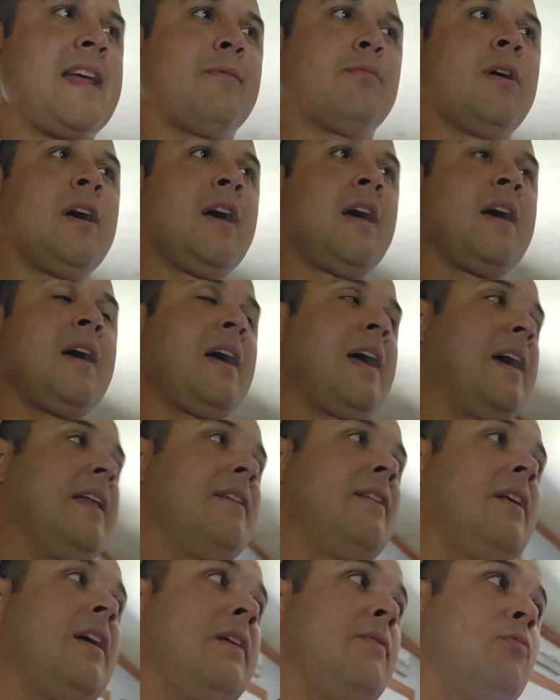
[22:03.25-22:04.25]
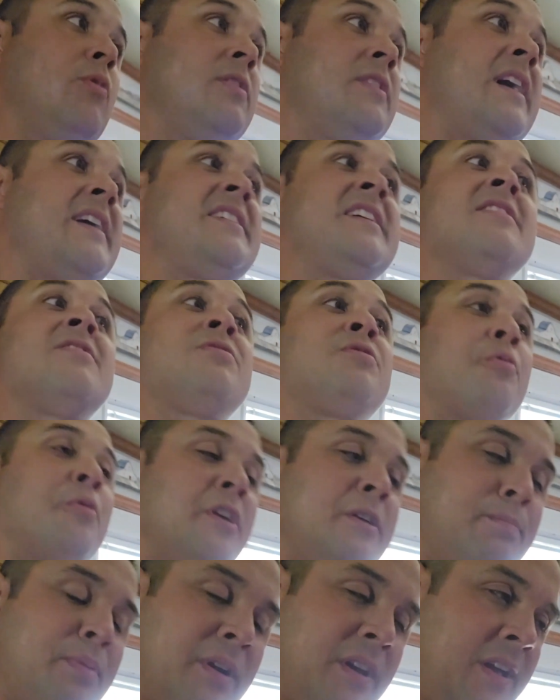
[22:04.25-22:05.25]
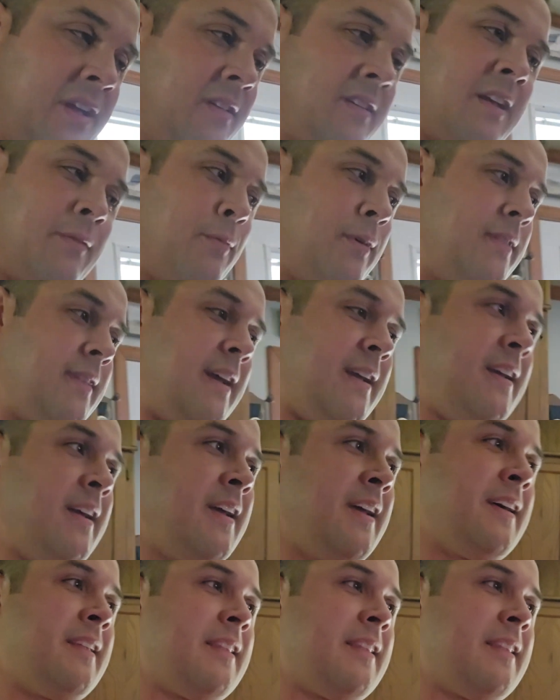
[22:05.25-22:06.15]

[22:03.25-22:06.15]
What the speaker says: And when they didn't three-peat and when they